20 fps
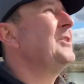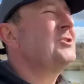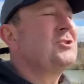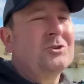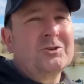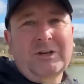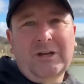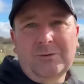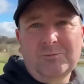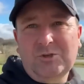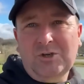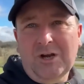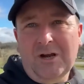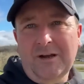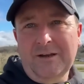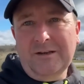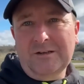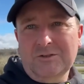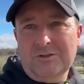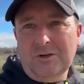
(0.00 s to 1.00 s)
sun keeps
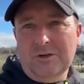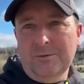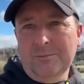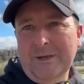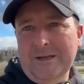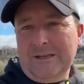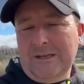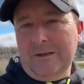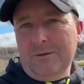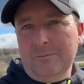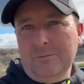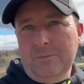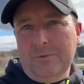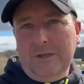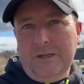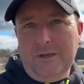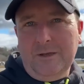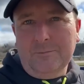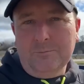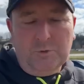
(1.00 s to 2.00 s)
shining, it's going to make it
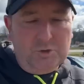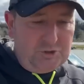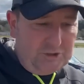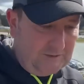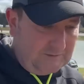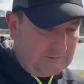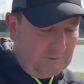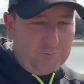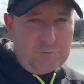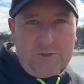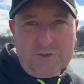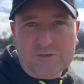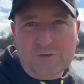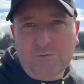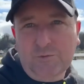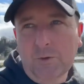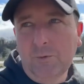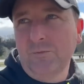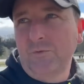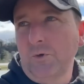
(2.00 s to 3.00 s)
uh, much easier for us to
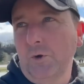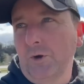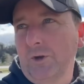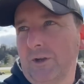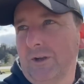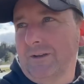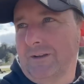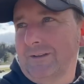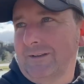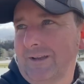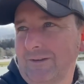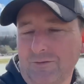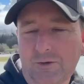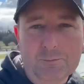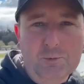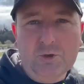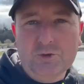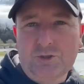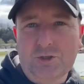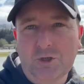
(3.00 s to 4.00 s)
film for you and give you
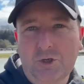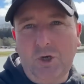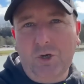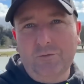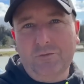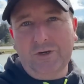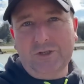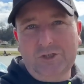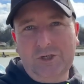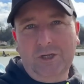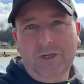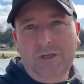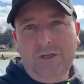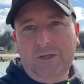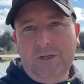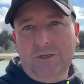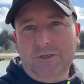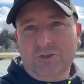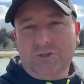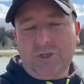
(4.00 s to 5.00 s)
most of the coverage.
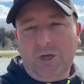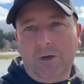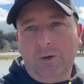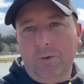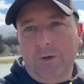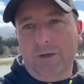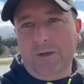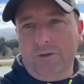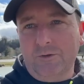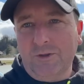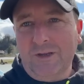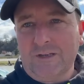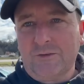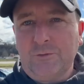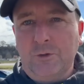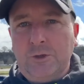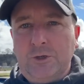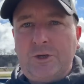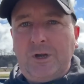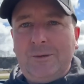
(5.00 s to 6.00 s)
So uh, thanks for
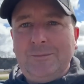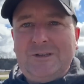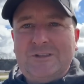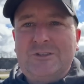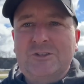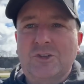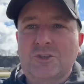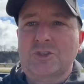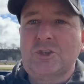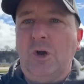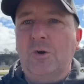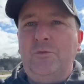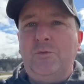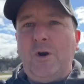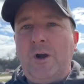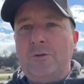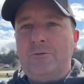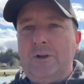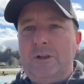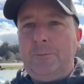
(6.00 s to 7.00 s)
all the great messages so
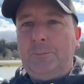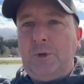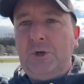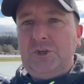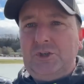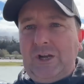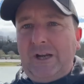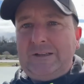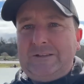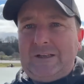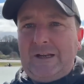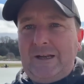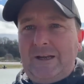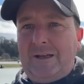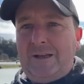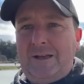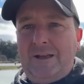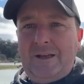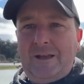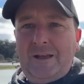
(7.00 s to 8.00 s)
far, really appreciate it.
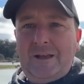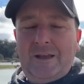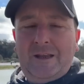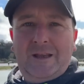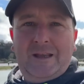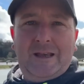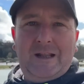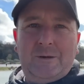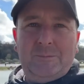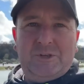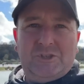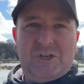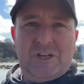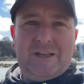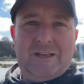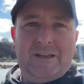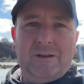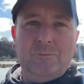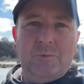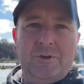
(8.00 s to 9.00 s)
And I'll be
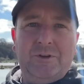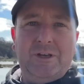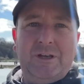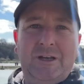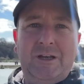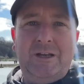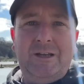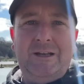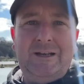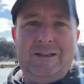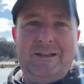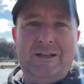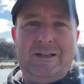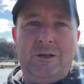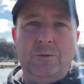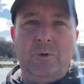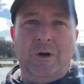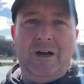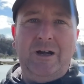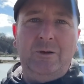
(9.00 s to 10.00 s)
checking in with you in a
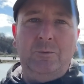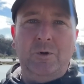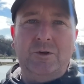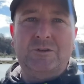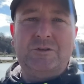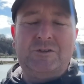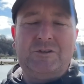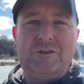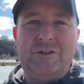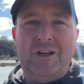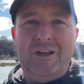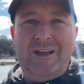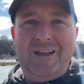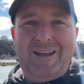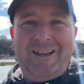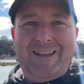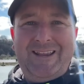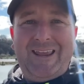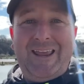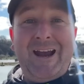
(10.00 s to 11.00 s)
little while once
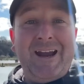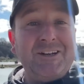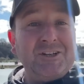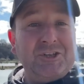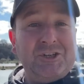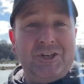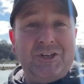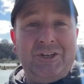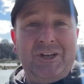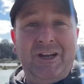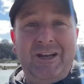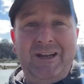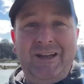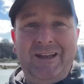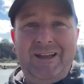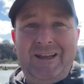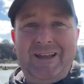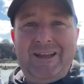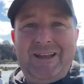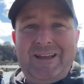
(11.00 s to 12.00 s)
the action
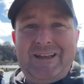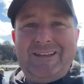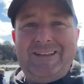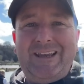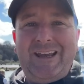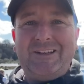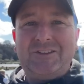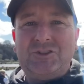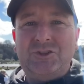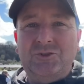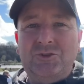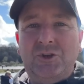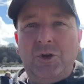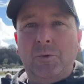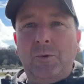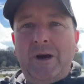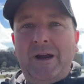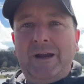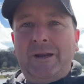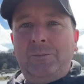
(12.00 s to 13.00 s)
gets
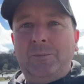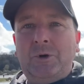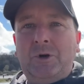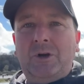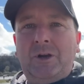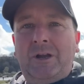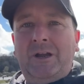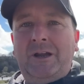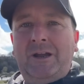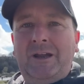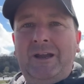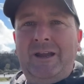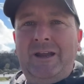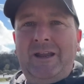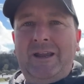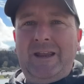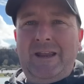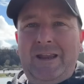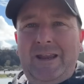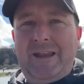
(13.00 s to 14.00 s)
underway. But
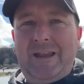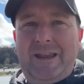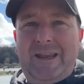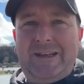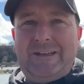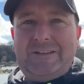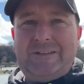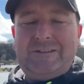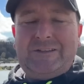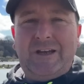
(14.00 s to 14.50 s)
it's